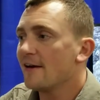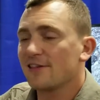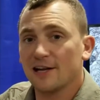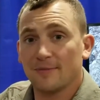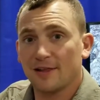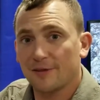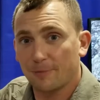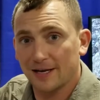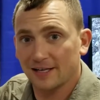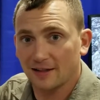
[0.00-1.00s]
Seem to be
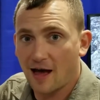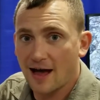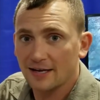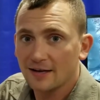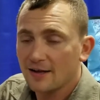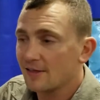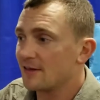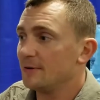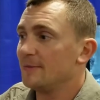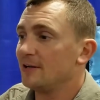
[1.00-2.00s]
splitting a lot.
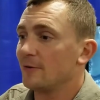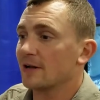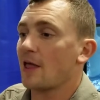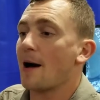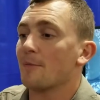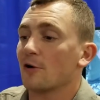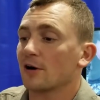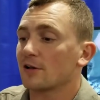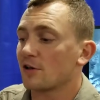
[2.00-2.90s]
Seem to be doing a lot more